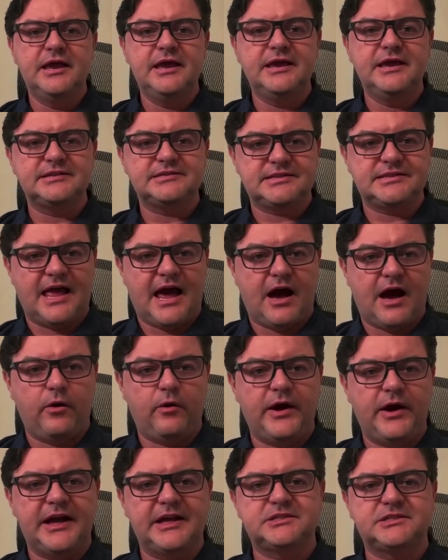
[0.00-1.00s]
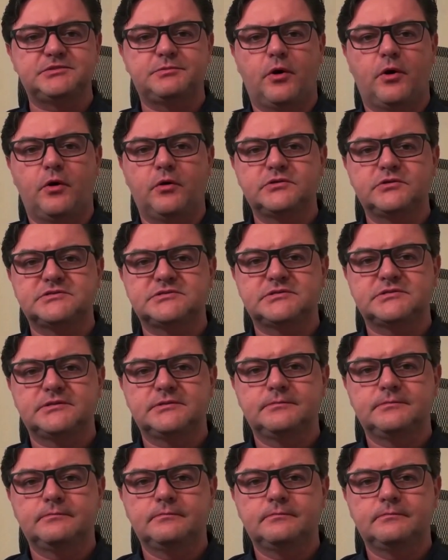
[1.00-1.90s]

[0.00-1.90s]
is now exposed.